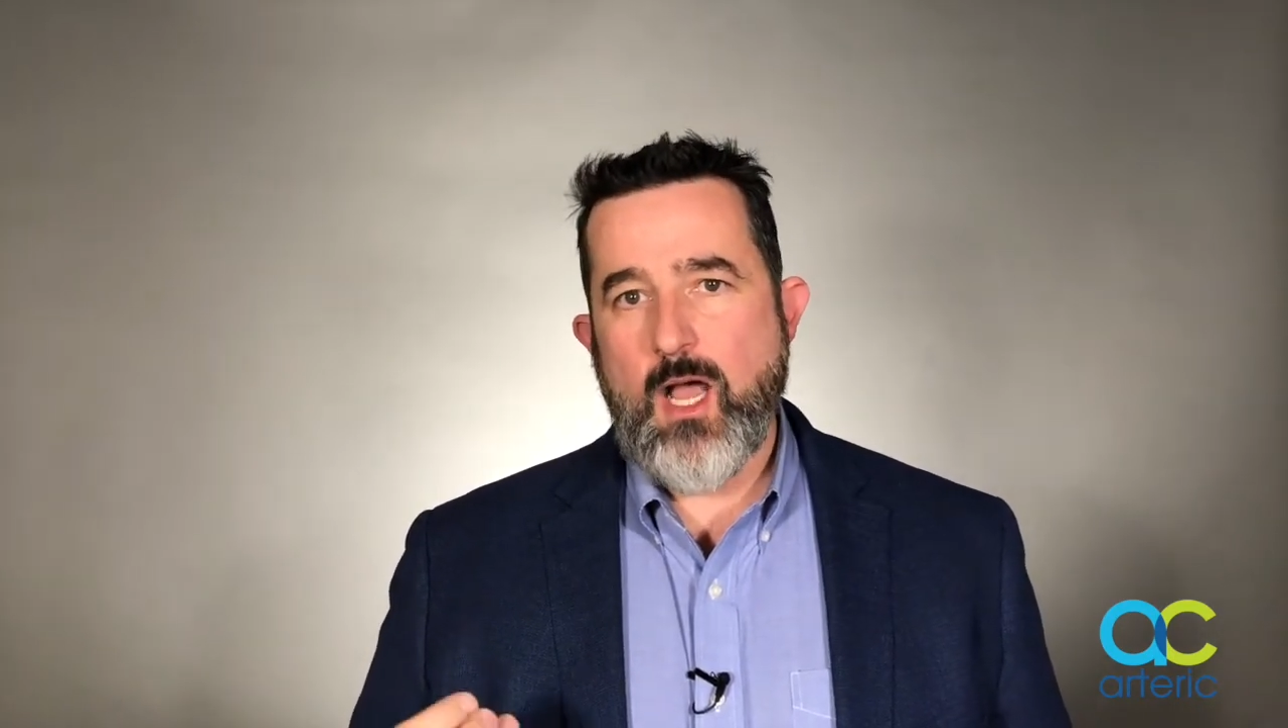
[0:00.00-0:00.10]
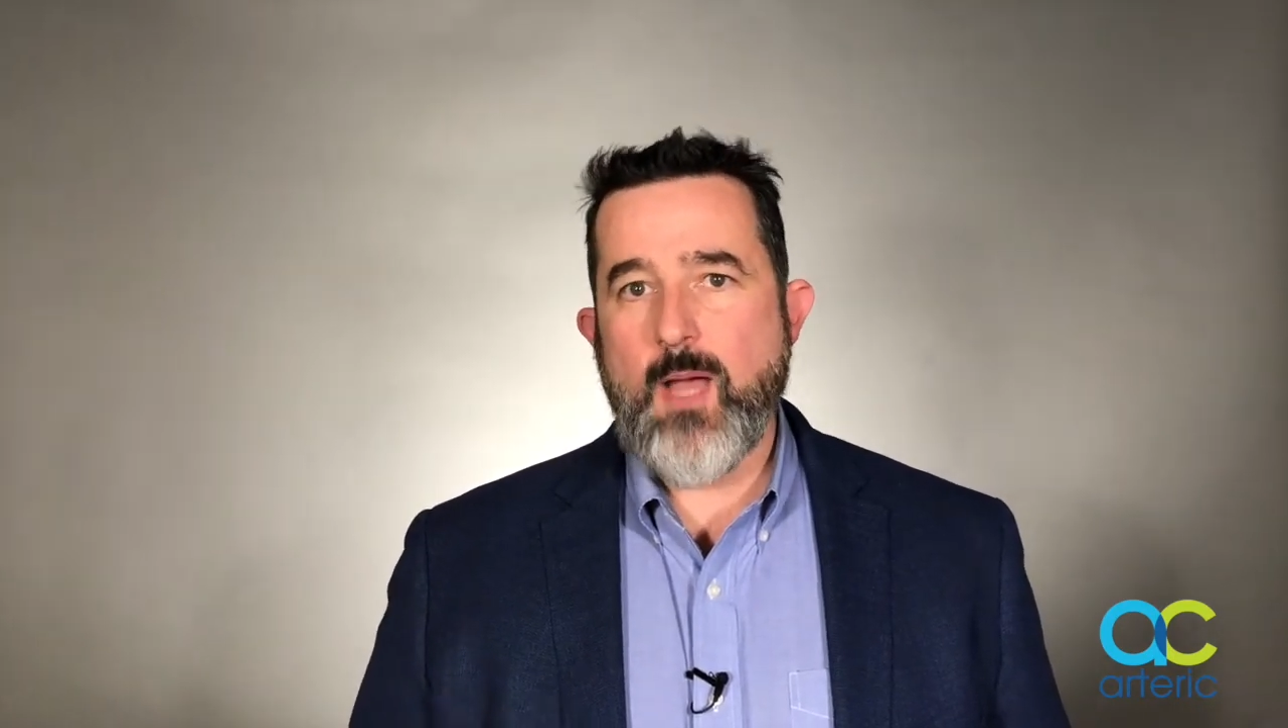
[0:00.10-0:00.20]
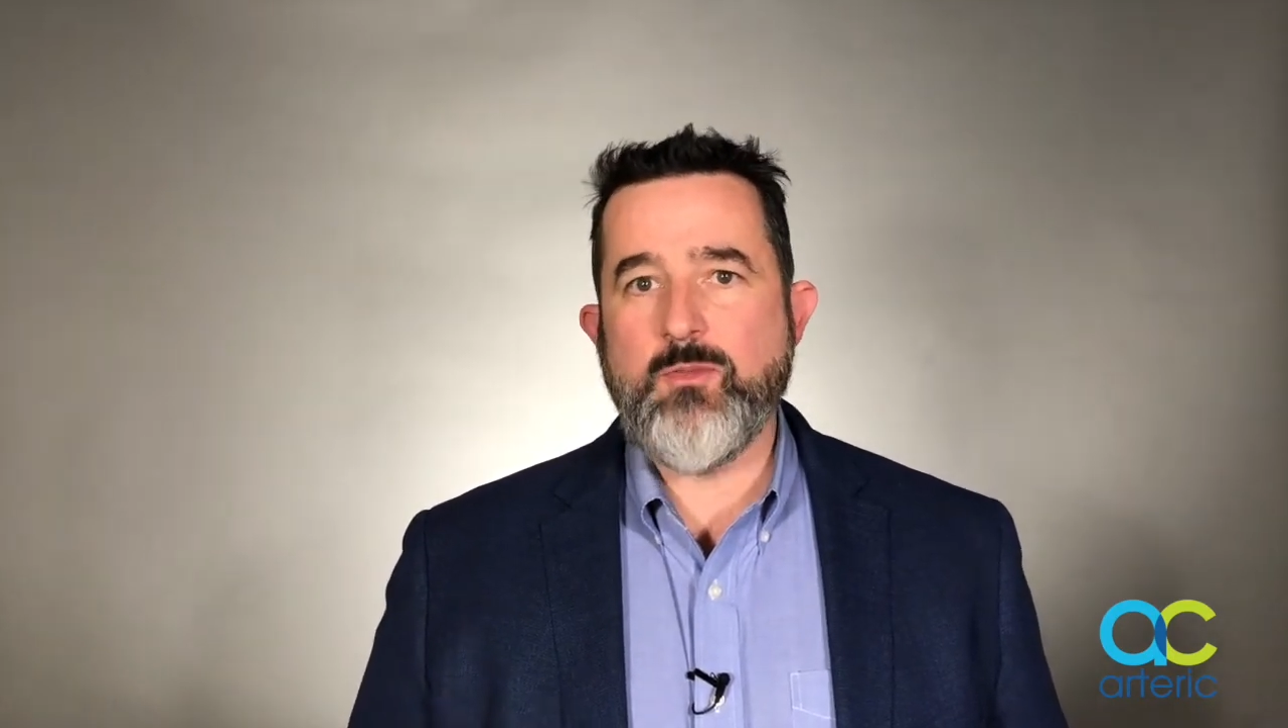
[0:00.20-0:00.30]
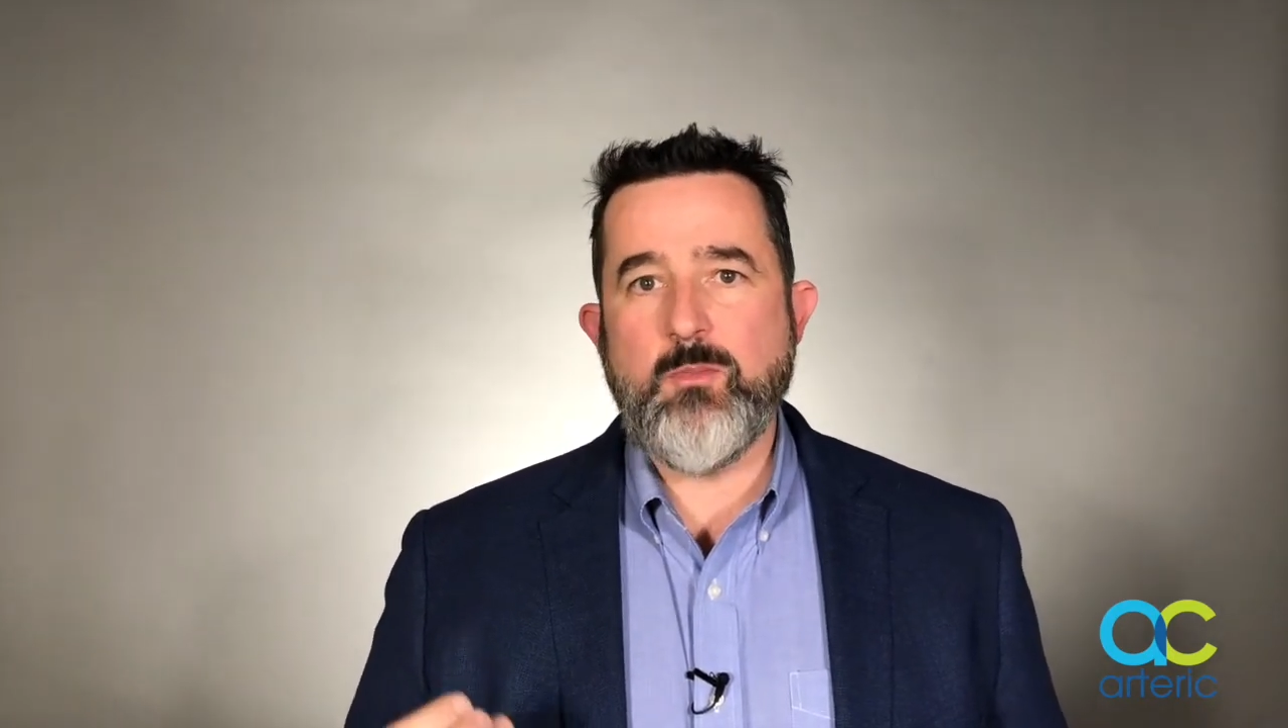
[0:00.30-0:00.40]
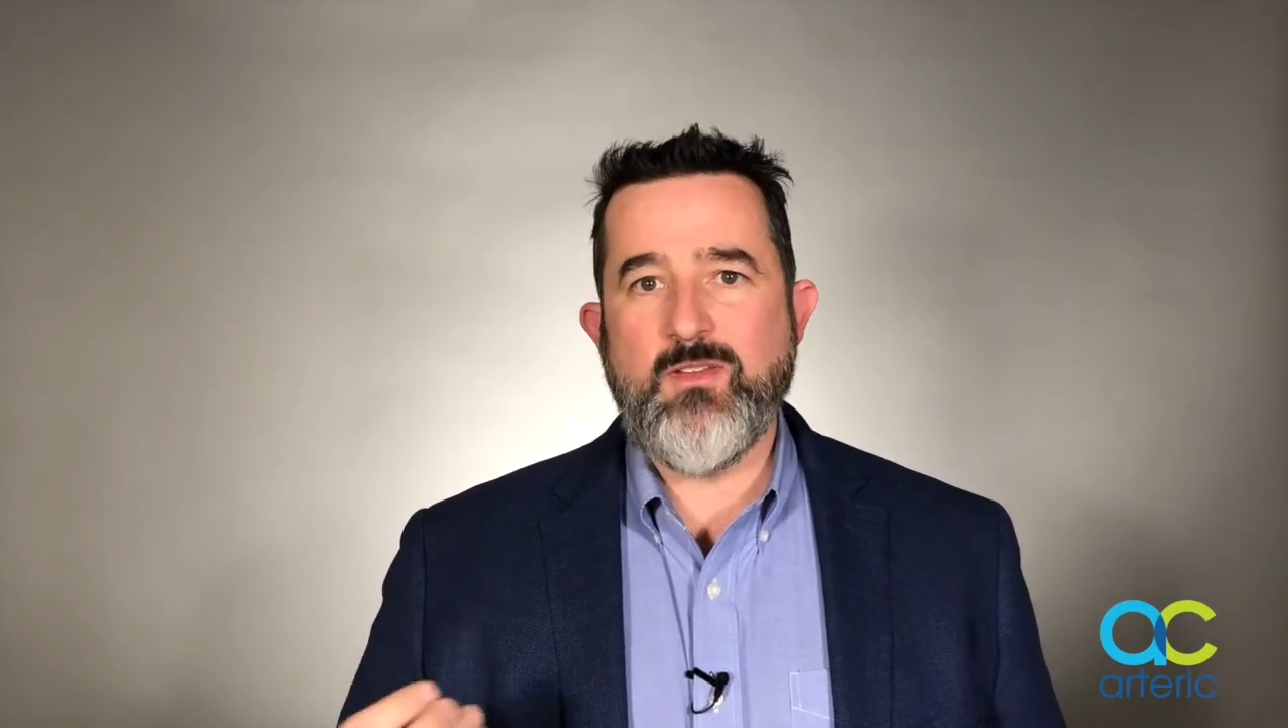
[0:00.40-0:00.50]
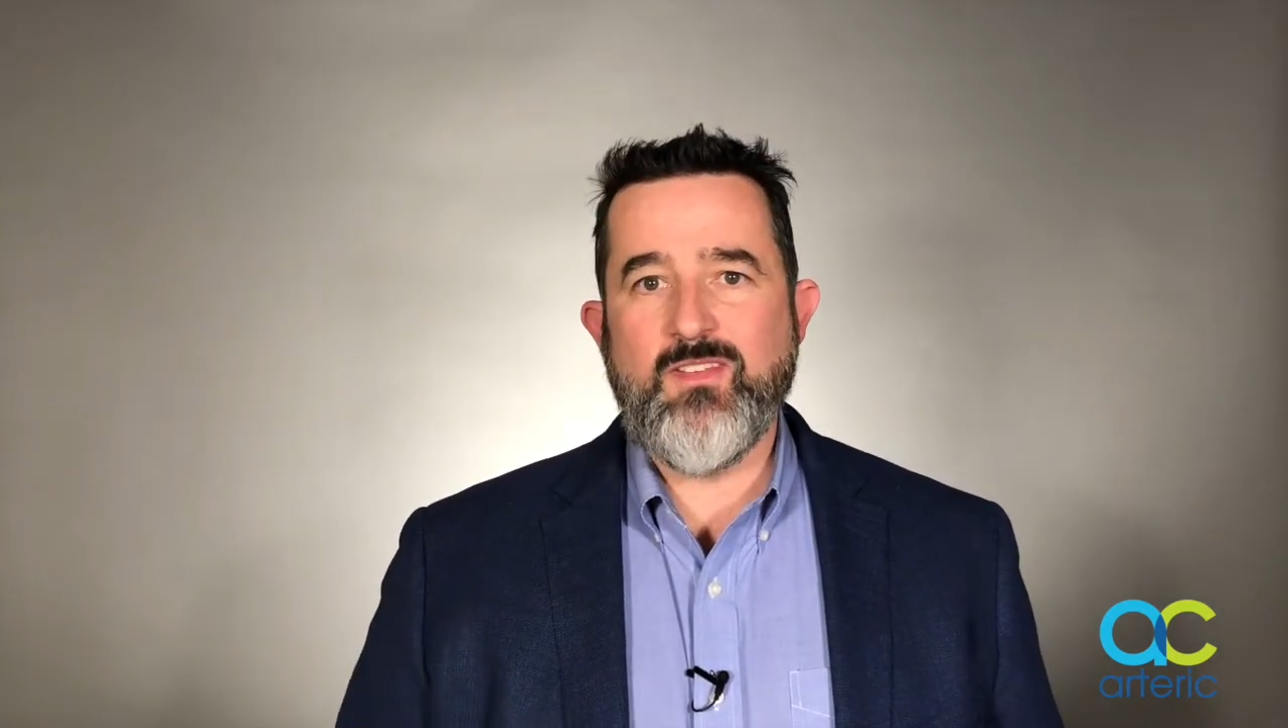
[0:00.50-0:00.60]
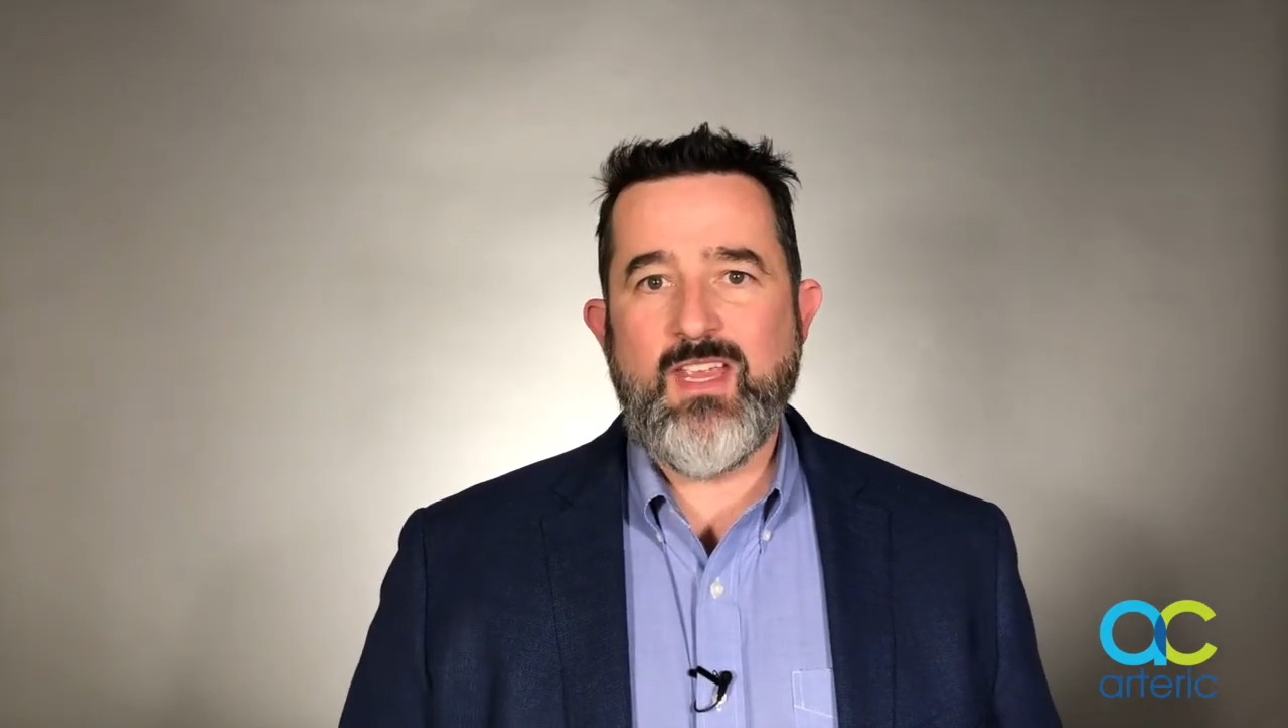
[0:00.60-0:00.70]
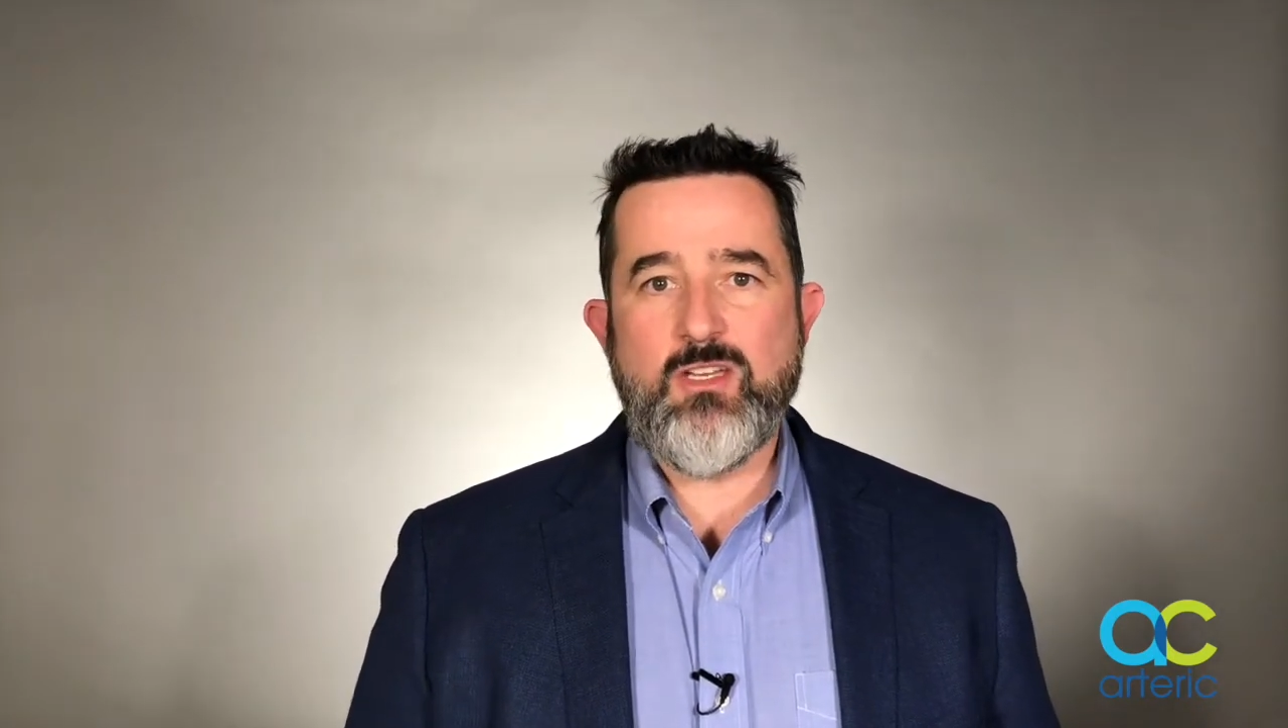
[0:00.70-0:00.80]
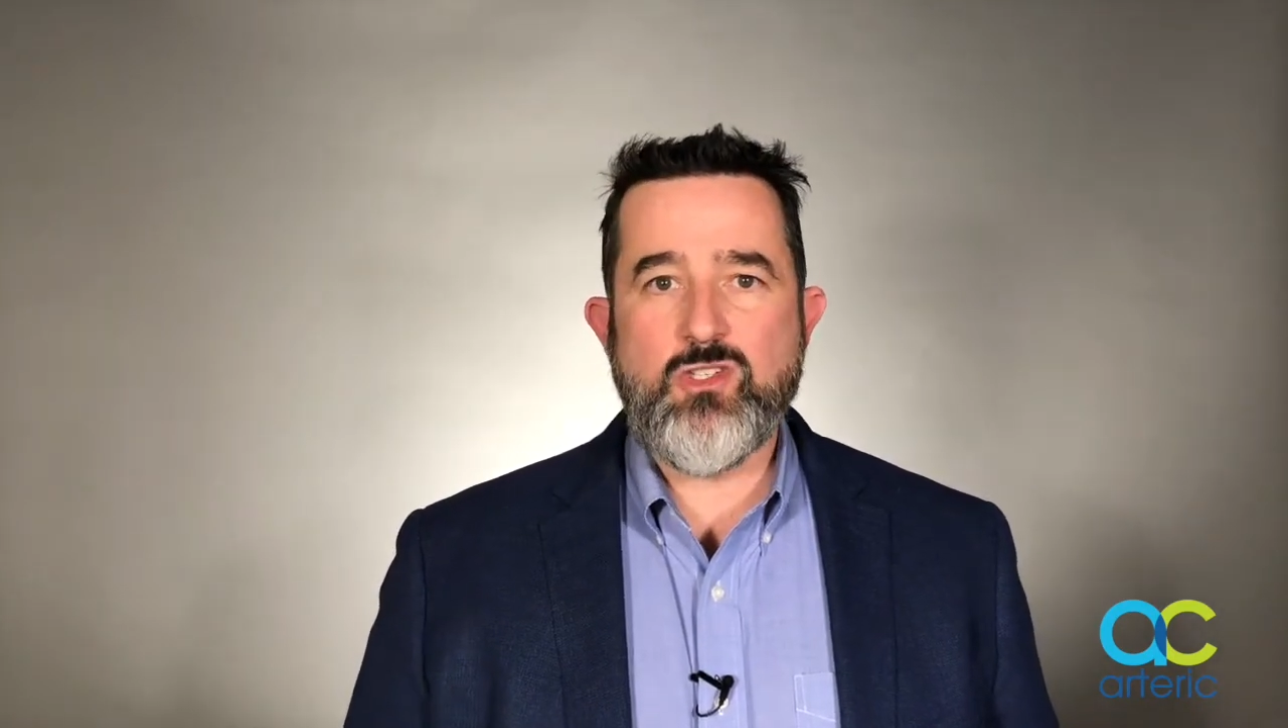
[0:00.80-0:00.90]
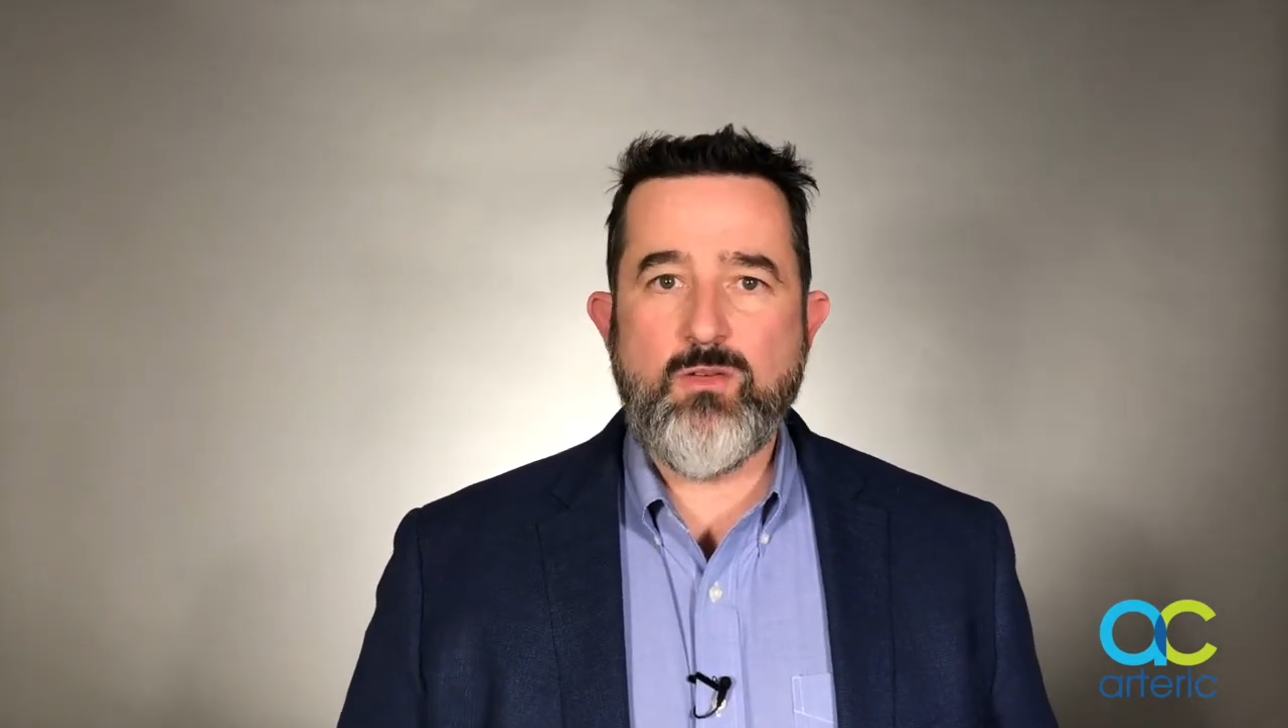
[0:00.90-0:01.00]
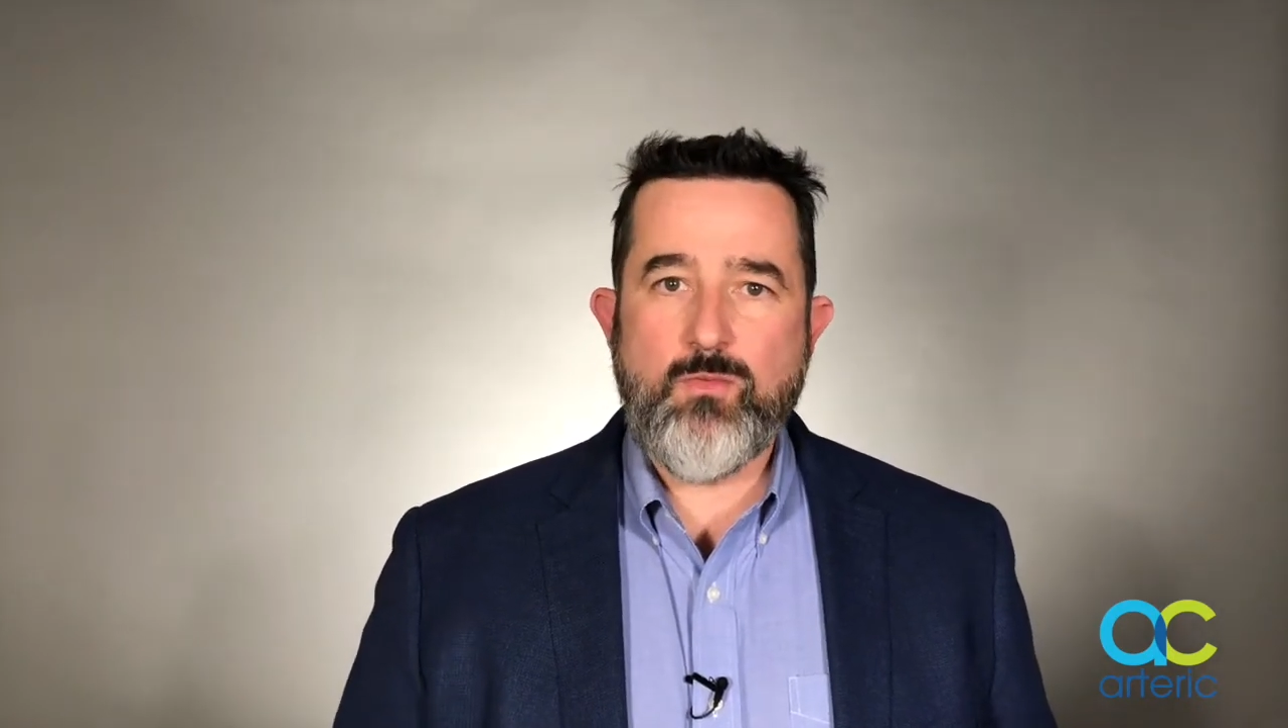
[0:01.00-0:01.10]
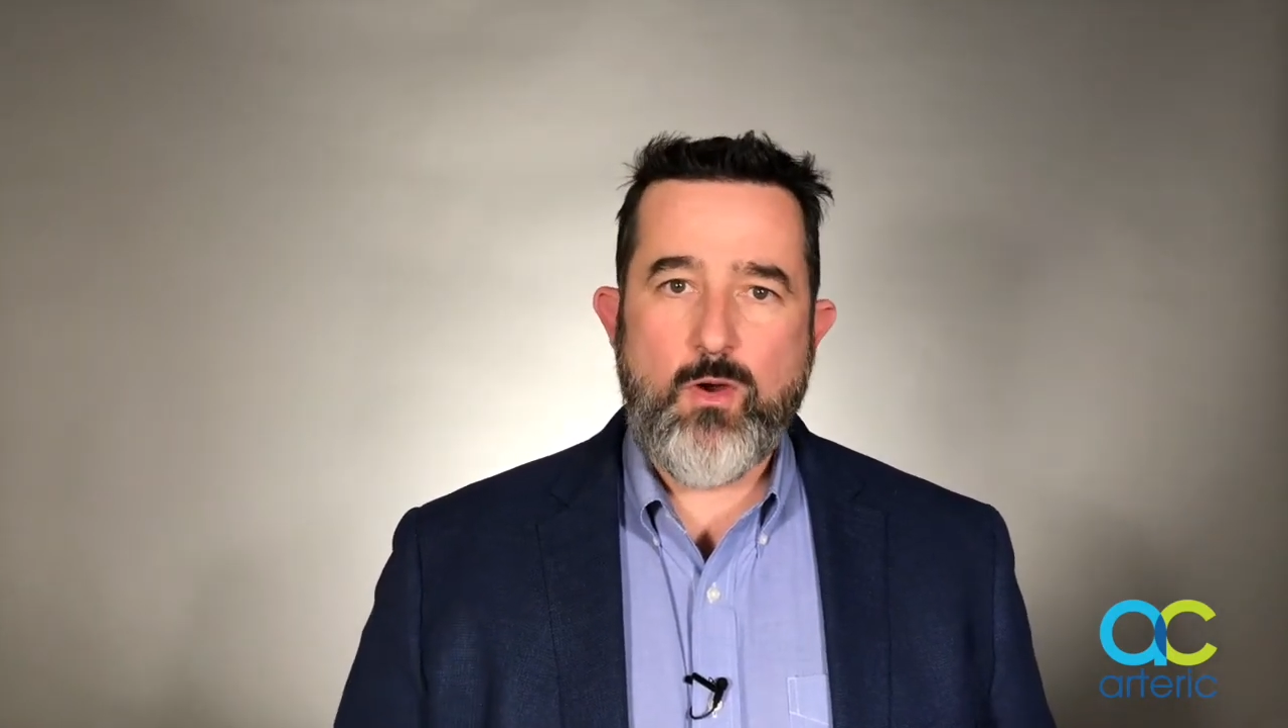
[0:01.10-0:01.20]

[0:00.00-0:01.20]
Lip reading: optimization